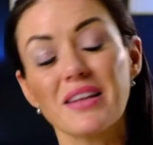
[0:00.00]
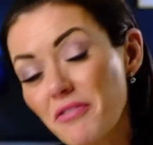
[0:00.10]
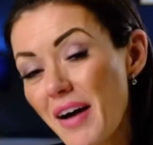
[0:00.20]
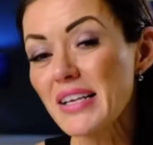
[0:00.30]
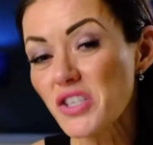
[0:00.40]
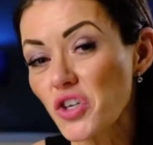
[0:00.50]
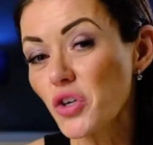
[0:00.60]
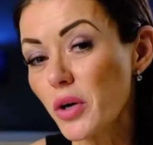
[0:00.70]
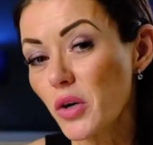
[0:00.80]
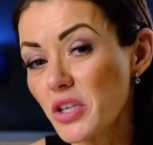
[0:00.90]
the faster
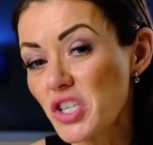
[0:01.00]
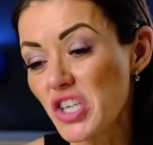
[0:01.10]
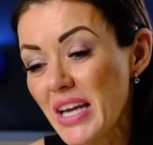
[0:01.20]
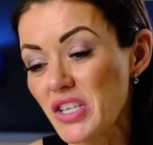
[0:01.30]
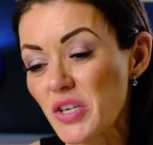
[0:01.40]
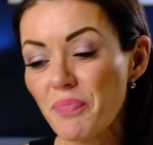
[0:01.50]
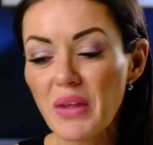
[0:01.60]
you are going to change.